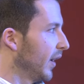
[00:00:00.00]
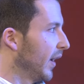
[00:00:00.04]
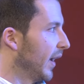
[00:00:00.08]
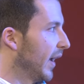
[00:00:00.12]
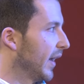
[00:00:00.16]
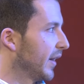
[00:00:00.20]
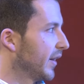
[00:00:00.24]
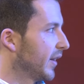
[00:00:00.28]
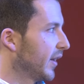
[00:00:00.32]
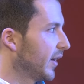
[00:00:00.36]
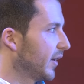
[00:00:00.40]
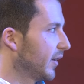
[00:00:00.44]

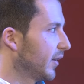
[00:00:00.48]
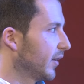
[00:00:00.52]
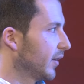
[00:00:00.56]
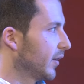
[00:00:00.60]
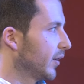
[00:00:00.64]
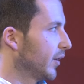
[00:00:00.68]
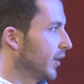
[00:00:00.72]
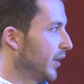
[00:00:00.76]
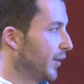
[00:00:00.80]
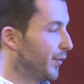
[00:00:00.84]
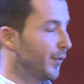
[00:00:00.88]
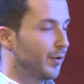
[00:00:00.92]
And
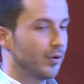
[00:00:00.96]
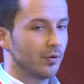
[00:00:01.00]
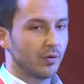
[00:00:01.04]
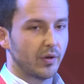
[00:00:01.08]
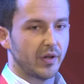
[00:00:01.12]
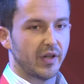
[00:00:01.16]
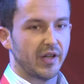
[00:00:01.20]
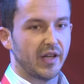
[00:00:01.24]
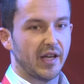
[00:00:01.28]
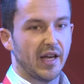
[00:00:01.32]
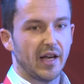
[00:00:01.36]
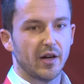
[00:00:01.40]
then if you
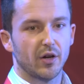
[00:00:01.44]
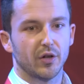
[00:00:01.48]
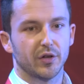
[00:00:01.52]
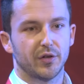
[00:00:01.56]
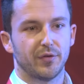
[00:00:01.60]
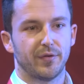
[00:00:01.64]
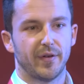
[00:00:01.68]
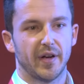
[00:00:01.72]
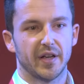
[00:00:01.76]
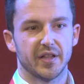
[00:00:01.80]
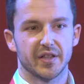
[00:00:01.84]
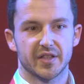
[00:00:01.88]
cannot
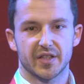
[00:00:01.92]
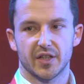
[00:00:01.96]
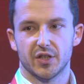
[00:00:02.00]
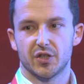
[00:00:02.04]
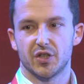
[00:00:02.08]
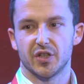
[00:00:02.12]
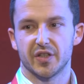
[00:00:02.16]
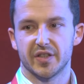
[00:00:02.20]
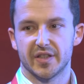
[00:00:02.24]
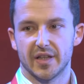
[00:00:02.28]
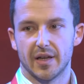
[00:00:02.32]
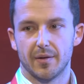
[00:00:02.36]
find
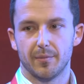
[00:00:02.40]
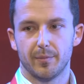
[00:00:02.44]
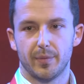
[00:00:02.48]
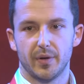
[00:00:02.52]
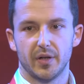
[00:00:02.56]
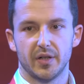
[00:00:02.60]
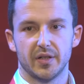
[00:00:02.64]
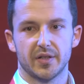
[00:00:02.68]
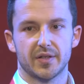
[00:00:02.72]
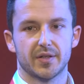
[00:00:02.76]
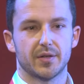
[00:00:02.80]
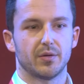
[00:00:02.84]
such
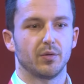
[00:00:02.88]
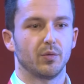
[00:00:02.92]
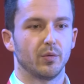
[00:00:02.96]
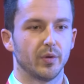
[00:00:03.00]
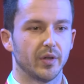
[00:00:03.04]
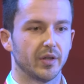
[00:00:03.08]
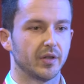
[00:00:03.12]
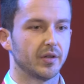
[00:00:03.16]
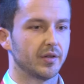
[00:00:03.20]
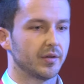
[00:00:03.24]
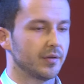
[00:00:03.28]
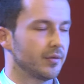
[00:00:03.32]
examples
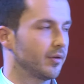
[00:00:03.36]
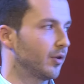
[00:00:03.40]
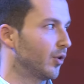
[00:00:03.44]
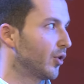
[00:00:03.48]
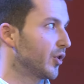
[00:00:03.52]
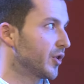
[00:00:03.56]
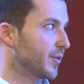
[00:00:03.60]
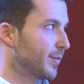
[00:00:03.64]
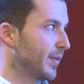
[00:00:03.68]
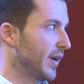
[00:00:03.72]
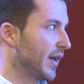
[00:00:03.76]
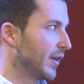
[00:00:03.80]
with
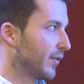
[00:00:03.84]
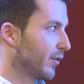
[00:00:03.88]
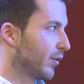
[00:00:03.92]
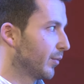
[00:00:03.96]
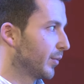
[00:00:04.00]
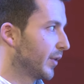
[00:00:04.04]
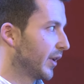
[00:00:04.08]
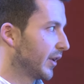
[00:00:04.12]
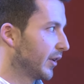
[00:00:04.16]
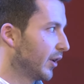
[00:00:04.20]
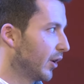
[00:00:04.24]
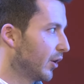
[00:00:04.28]
cross-platform
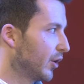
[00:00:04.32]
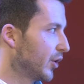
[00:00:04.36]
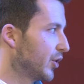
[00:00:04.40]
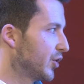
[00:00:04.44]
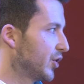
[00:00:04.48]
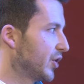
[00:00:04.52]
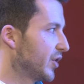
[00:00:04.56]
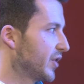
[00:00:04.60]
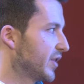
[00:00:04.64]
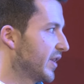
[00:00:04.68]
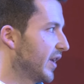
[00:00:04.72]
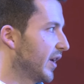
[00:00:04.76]

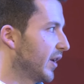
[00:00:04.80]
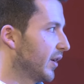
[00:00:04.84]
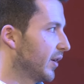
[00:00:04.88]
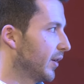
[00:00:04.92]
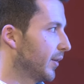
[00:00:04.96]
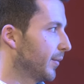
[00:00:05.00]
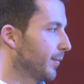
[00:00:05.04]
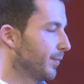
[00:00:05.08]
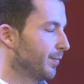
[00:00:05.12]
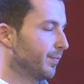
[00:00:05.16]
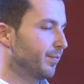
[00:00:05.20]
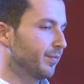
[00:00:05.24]
technologies,
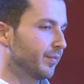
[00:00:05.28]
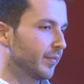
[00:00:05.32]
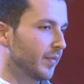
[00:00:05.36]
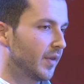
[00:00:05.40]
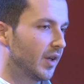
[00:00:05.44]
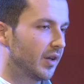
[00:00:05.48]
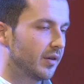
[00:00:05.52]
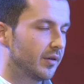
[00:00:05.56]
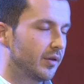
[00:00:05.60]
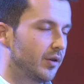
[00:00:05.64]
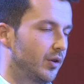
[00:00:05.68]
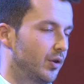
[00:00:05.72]
then
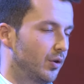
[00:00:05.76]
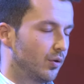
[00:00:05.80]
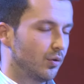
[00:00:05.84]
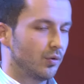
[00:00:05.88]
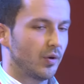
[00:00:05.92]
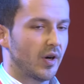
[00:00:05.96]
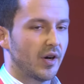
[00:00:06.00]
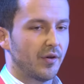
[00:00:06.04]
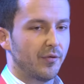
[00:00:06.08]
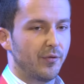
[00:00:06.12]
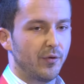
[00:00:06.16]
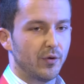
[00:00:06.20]
you
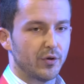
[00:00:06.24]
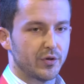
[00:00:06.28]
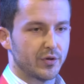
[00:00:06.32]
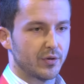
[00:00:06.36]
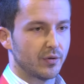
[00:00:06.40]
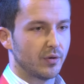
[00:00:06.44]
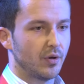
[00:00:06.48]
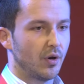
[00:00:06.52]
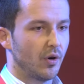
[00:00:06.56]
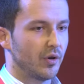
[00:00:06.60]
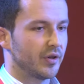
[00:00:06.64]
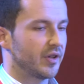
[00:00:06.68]
are forced to
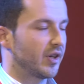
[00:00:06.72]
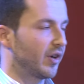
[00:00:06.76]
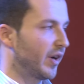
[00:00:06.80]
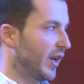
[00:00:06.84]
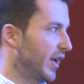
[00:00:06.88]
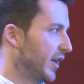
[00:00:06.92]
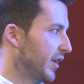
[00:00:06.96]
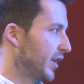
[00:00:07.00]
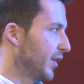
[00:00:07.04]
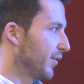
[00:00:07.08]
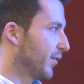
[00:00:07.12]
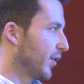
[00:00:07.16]
go on the
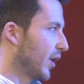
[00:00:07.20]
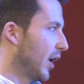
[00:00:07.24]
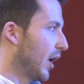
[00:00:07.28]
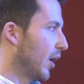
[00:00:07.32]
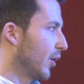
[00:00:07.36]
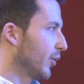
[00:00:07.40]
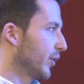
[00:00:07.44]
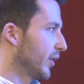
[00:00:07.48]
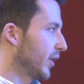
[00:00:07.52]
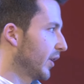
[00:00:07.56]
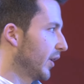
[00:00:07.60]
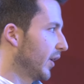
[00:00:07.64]
native
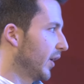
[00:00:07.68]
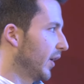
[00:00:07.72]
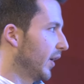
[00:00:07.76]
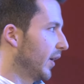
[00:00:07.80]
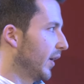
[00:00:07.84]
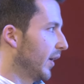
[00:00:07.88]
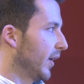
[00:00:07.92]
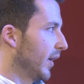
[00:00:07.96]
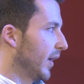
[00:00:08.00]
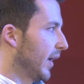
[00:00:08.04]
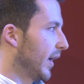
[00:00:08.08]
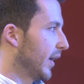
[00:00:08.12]
route,
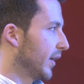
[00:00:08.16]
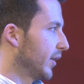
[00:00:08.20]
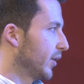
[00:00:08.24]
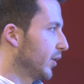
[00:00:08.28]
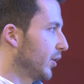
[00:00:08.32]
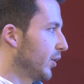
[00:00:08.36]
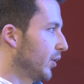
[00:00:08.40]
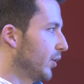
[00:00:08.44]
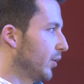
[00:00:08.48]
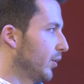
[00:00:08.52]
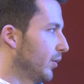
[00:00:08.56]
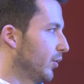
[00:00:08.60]
and
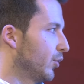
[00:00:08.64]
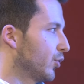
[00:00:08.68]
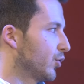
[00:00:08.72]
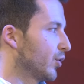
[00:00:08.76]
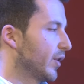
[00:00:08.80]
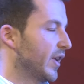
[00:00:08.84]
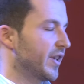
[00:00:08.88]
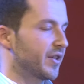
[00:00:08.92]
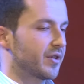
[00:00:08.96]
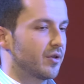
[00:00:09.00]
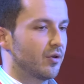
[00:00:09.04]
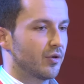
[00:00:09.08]
you should
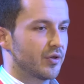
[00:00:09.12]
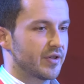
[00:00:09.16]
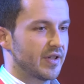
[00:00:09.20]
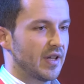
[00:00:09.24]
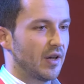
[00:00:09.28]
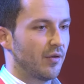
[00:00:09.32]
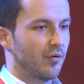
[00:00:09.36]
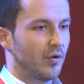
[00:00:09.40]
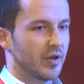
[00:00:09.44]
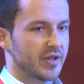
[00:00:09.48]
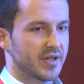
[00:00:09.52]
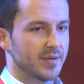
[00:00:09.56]
ask
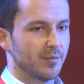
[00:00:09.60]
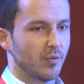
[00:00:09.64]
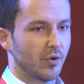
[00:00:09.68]
yourself what's